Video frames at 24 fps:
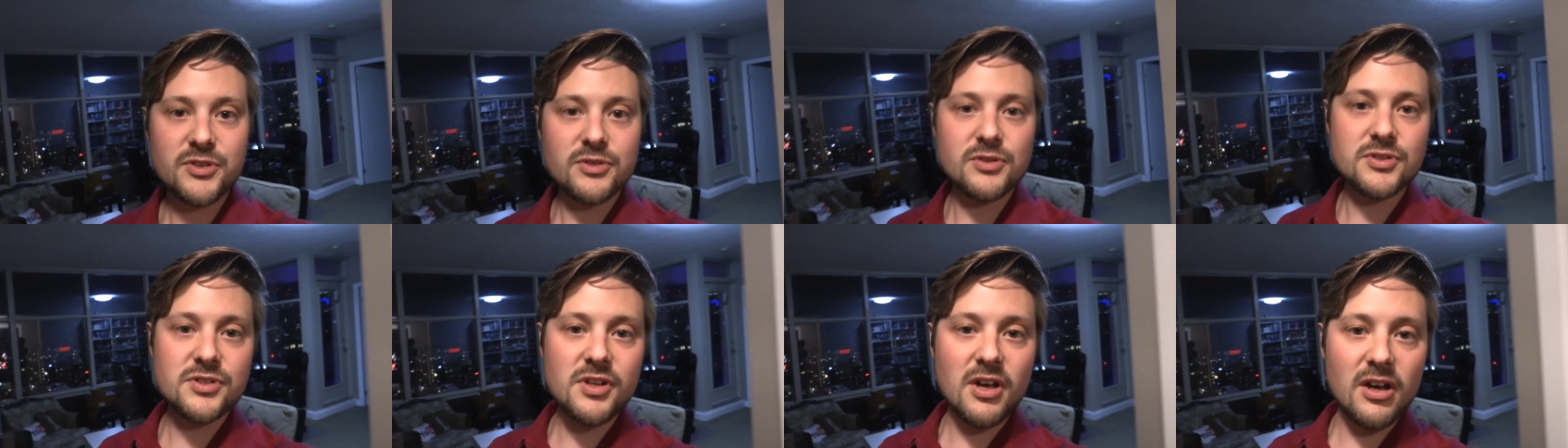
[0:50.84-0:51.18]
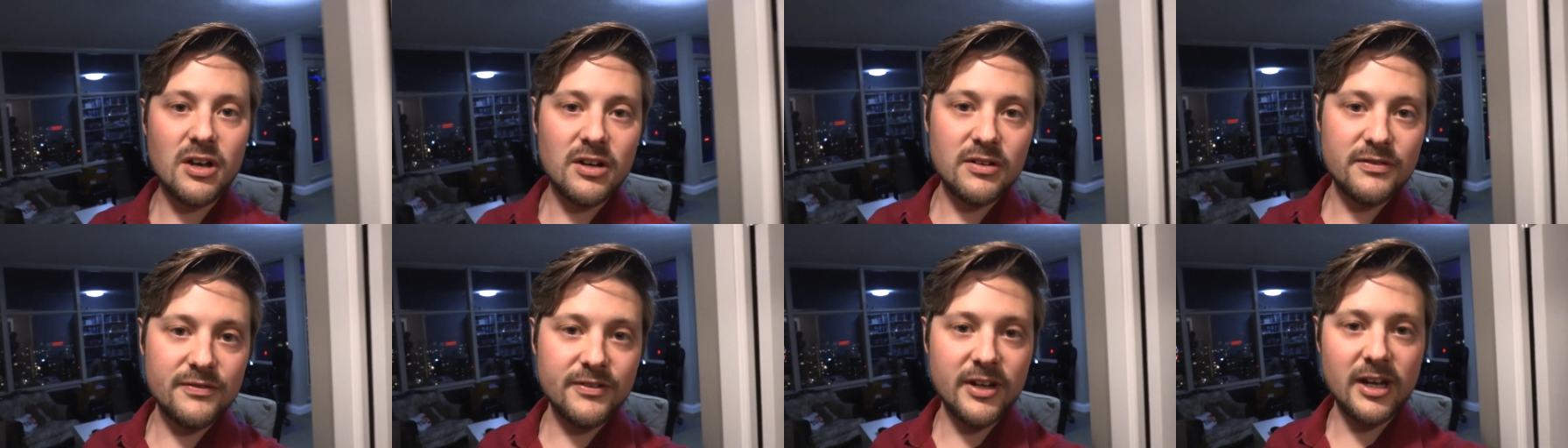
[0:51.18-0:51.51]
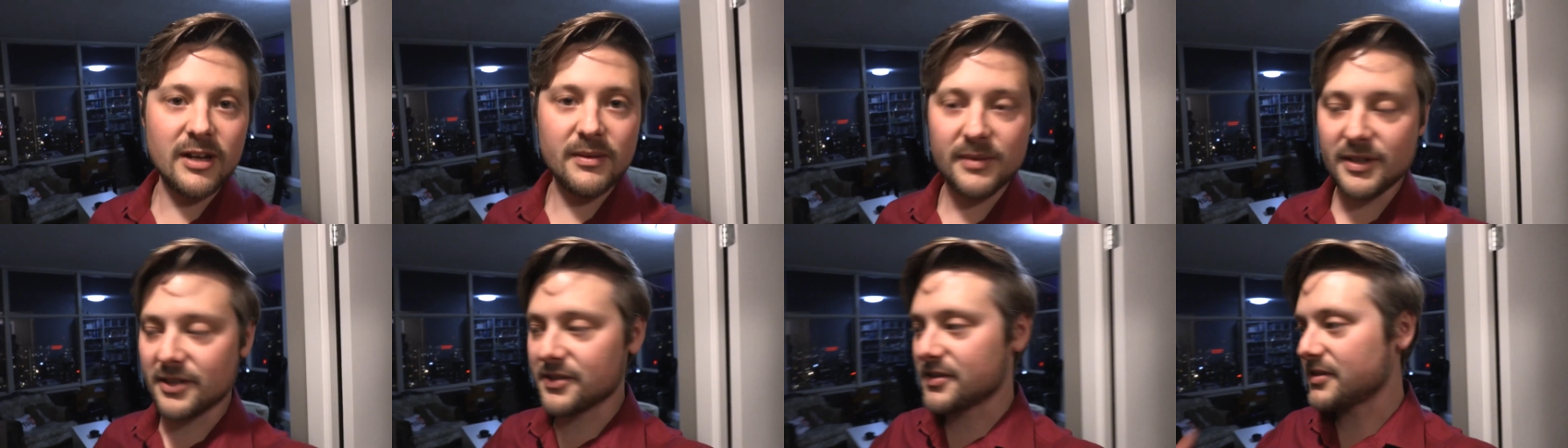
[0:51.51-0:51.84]
So it was all
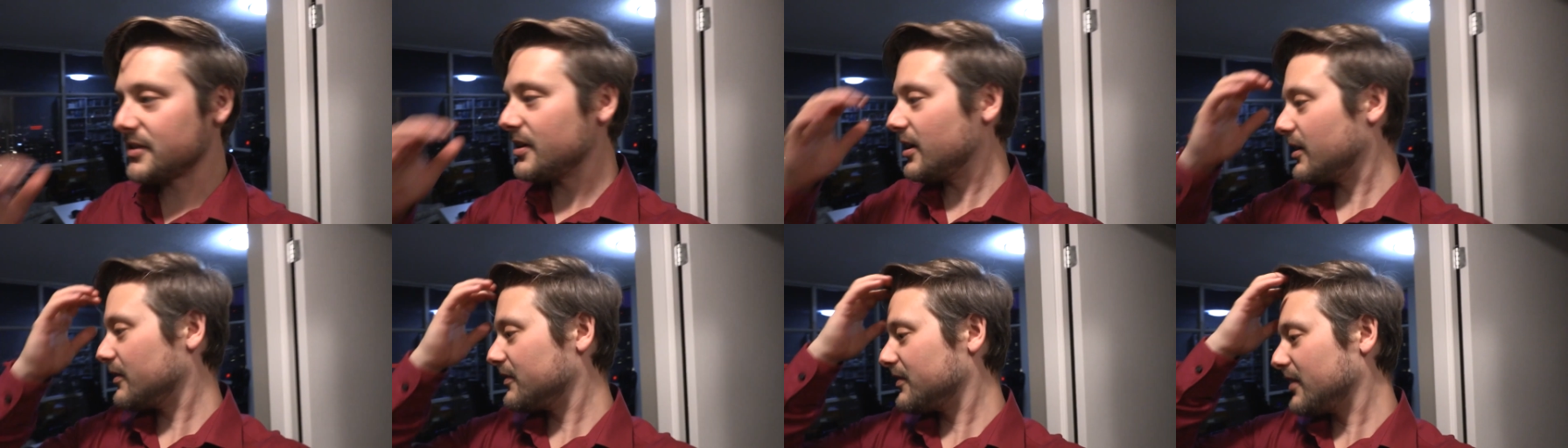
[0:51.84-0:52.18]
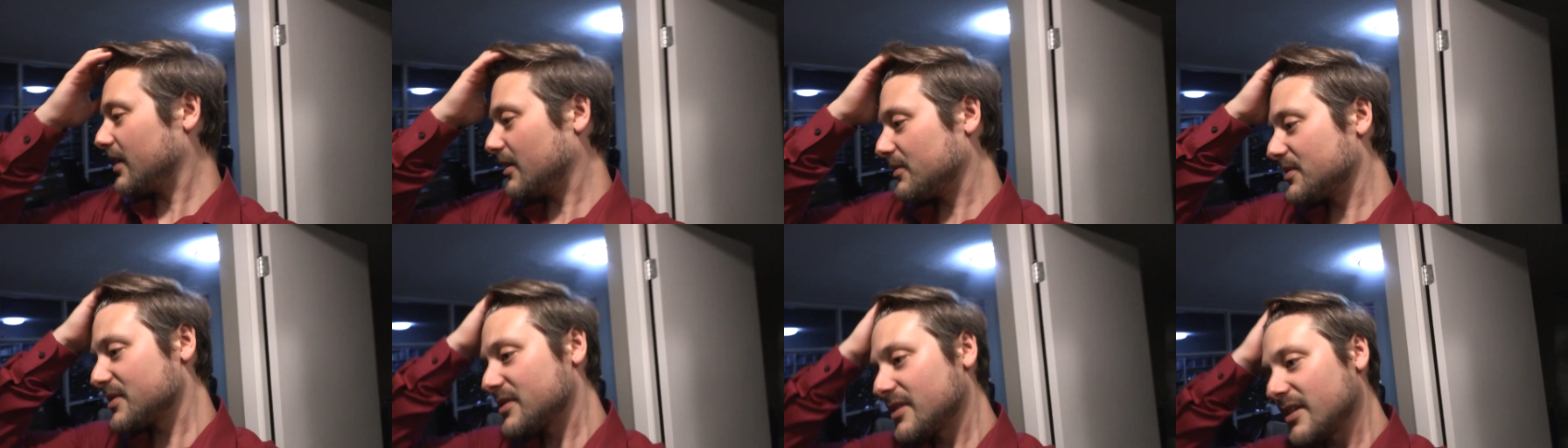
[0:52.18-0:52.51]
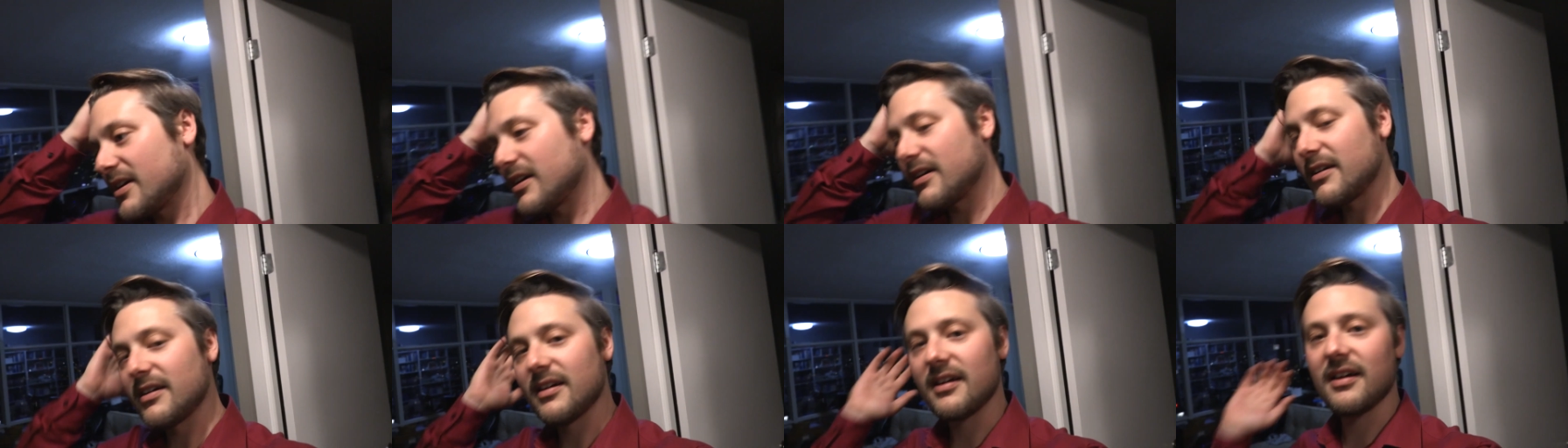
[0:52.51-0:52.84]
family and stuff that was
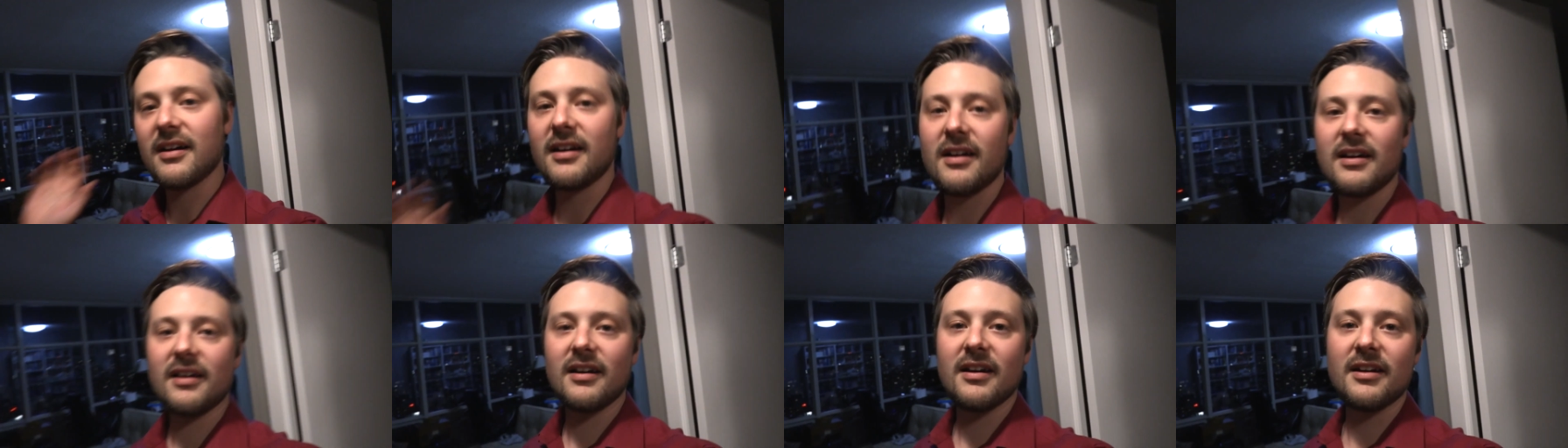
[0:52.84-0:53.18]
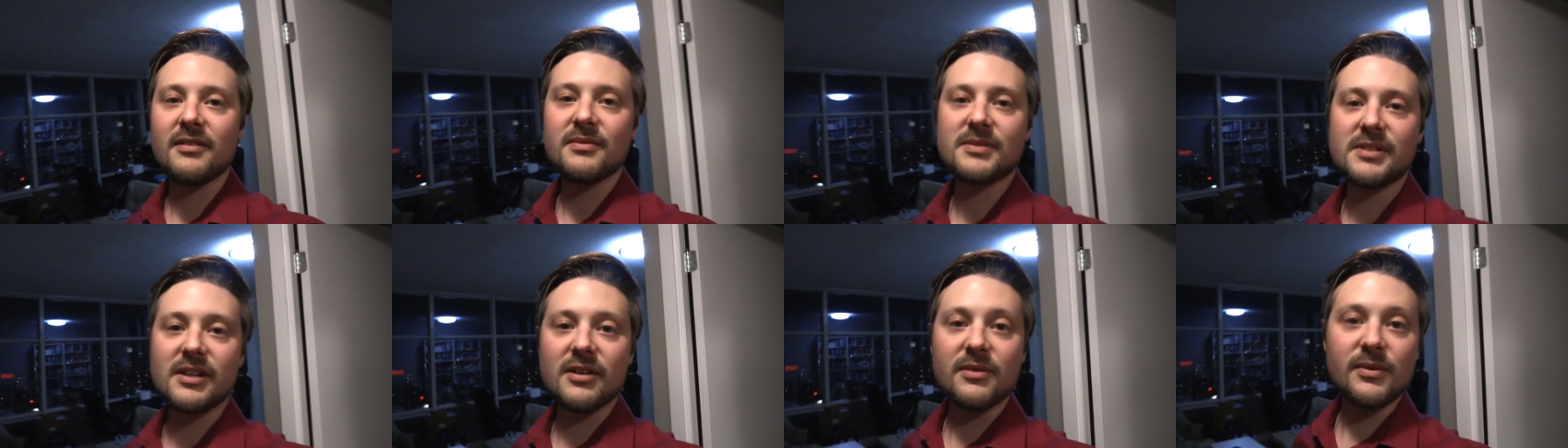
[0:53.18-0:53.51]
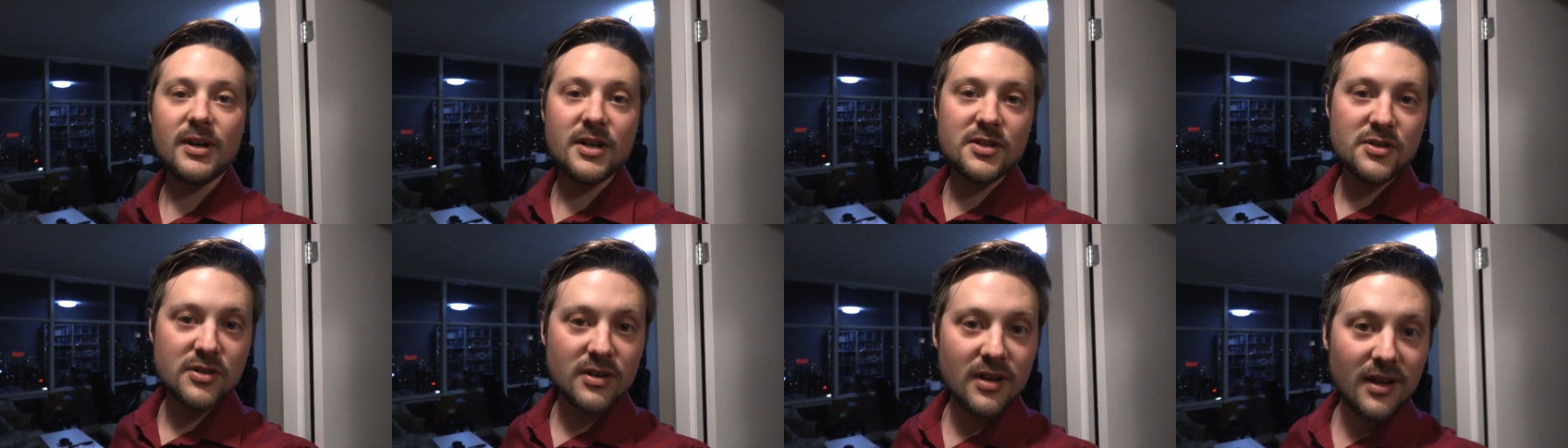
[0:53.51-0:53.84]
there, uh, and it was at a
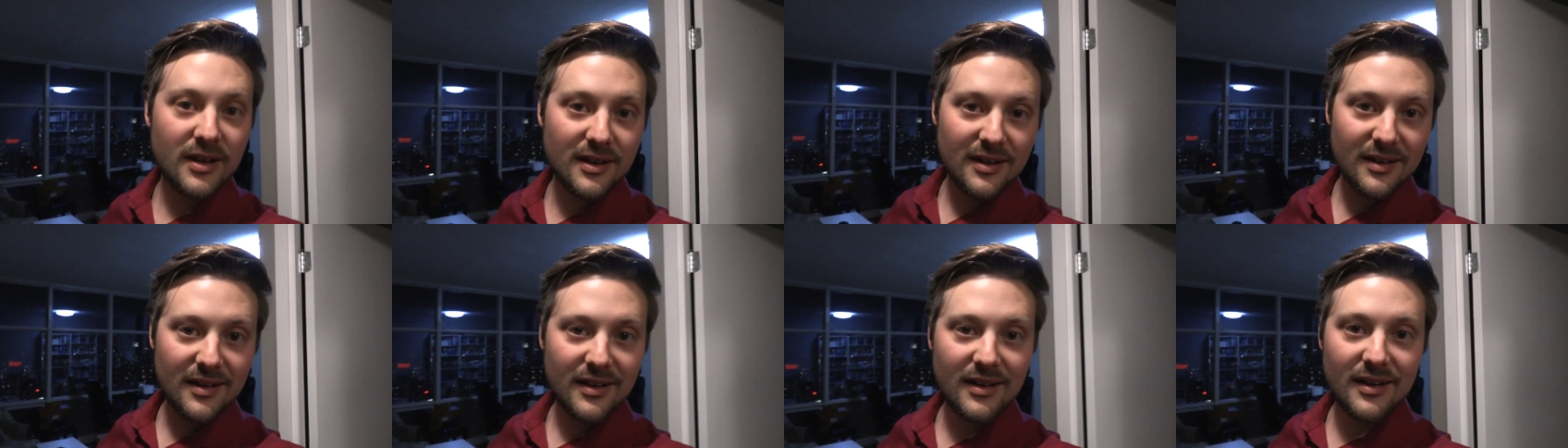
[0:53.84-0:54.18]
restaurant.